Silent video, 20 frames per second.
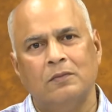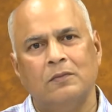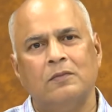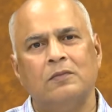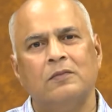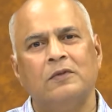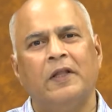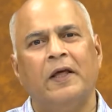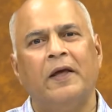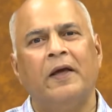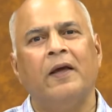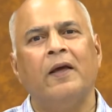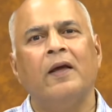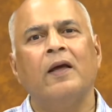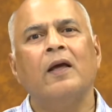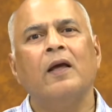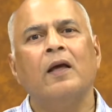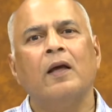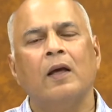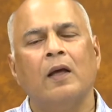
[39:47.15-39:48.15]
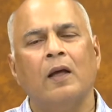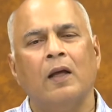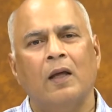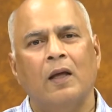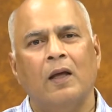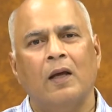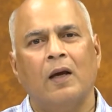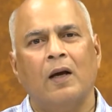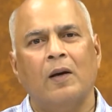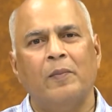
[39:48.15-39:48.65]
they
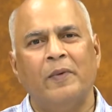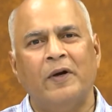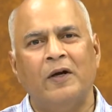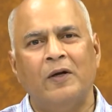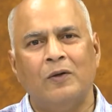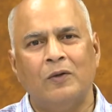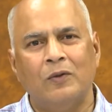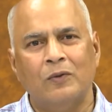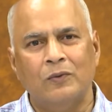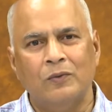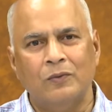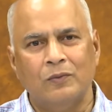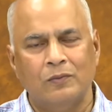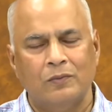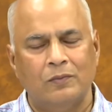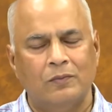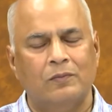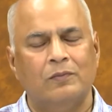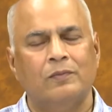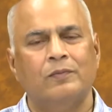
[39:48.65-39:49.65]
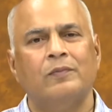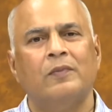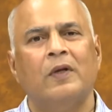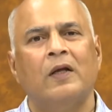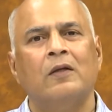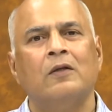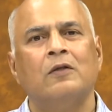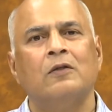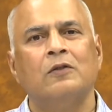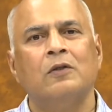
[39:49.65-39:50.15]
come into
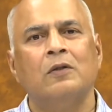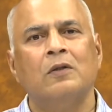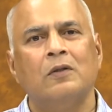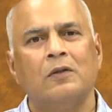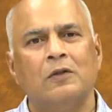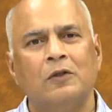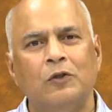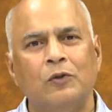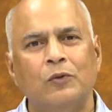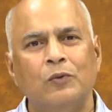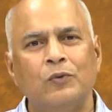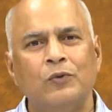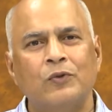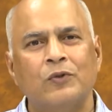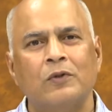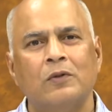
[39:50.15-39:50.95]
use.